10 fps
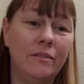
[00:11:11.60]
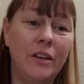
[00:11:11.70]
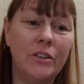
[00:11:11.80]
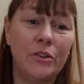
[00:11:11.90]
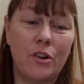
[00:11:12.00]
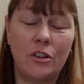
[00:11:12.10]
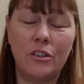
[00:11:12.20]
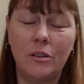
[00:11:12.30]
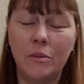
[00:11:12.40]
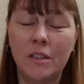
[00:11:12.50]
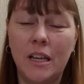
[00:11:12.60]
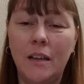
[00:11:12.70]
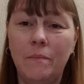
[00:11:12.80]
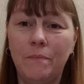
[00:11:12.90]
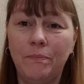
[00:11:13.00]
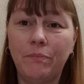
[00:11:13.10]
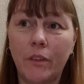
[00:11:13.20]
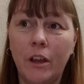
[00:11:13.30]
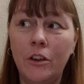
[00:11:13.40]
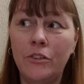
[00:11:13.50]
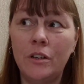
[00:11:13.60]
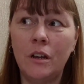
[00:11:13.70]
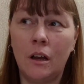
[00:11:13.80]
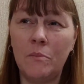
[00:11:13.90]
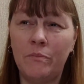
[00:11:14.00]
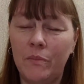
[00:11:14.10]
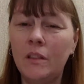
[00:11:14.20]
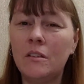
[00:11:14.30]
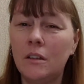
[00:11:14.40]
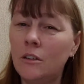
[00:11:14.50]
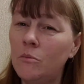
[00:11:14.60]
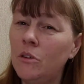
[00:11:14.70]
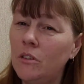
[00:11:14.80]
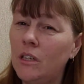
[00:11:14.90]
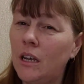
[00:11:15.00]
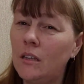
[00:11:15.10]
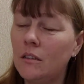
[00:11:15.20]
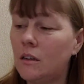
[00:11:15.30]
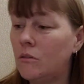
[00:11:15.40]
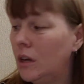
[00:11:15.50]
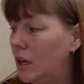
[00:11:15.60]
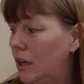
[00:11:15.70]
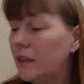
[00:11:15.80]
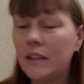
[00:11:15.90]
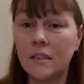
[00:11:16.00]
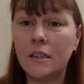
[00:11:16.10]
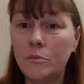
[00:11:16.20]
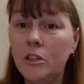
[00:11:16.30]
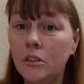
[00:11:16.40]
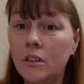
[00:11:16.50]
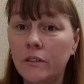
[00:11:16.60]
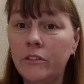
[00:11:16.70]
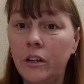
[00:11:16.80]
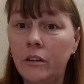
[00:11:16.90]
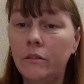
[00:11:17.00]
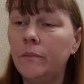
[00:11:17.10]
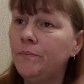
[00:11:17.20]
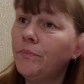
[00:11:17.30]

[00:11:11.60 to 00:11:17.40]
Fingers crossed. We'll see. I'm in the stitching mood today, so that's going to be done this afternoon.